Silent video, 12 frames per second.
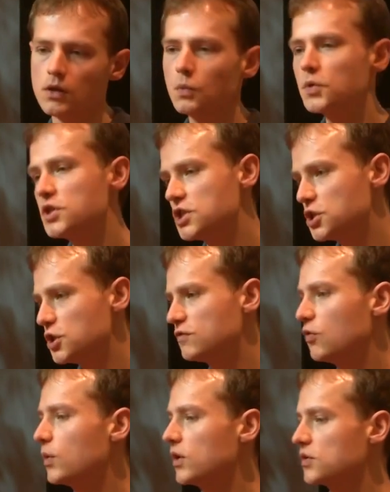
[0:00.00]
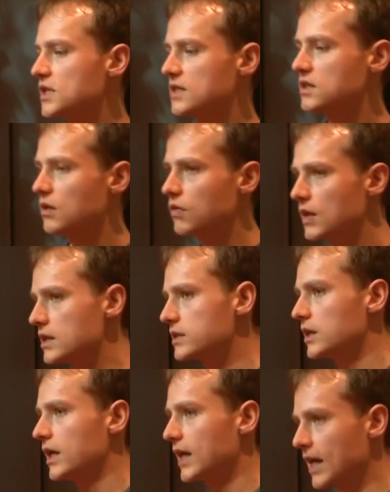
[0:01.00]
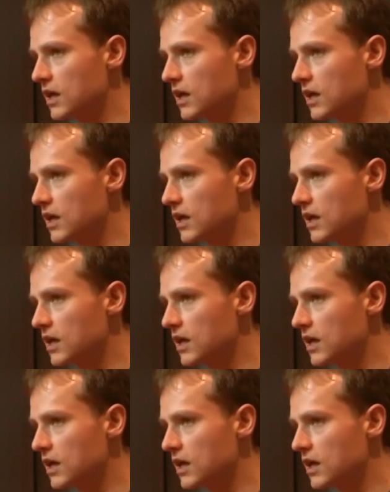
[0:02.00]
which is useful when you're testing things like